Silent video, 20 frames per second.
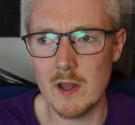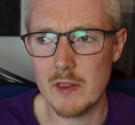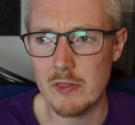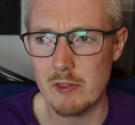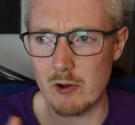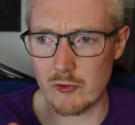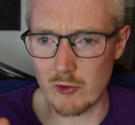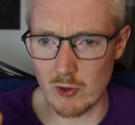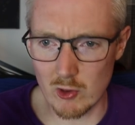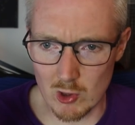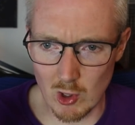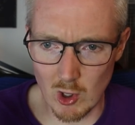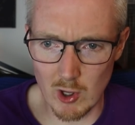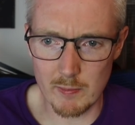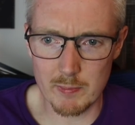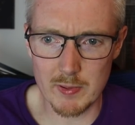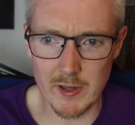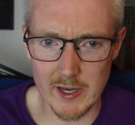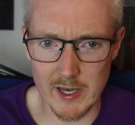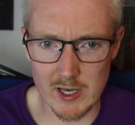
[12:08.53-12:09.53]
There's a lot
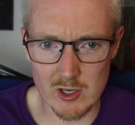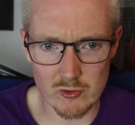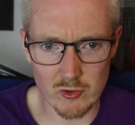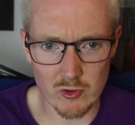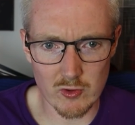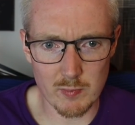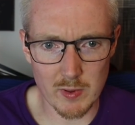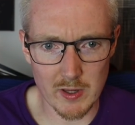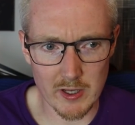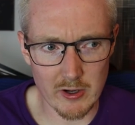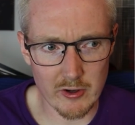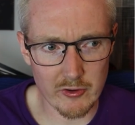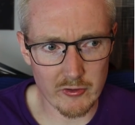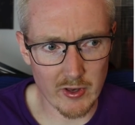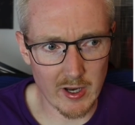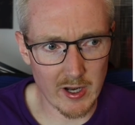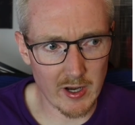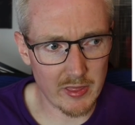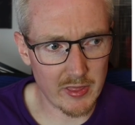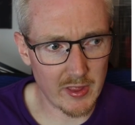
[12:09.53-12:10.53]
of Blood Angels players,
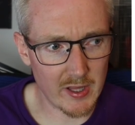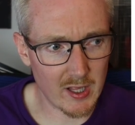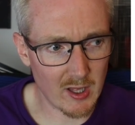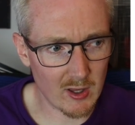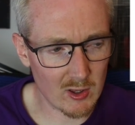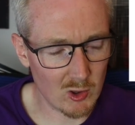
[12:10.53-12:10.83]
and I think a